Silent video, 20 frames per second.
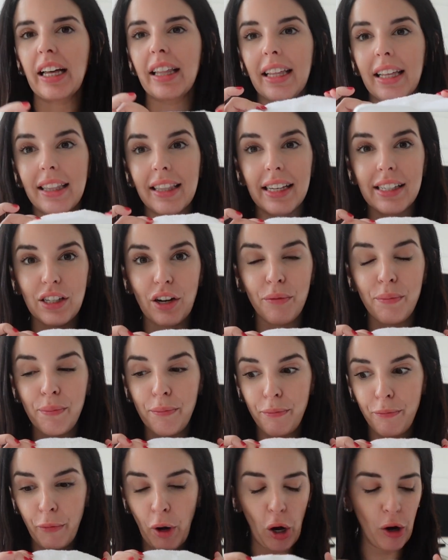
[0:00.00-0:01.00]
I think these are
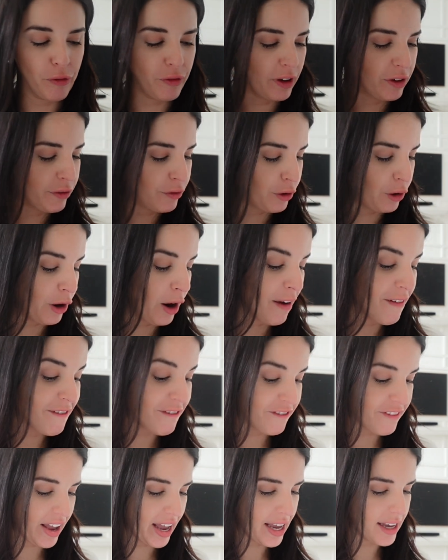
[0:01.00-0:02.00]
perfect for
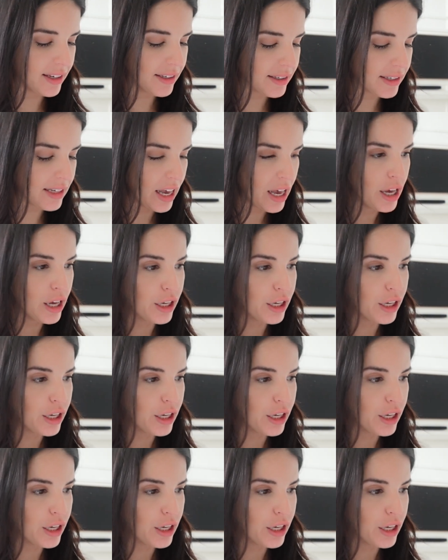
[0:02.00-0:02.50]
face.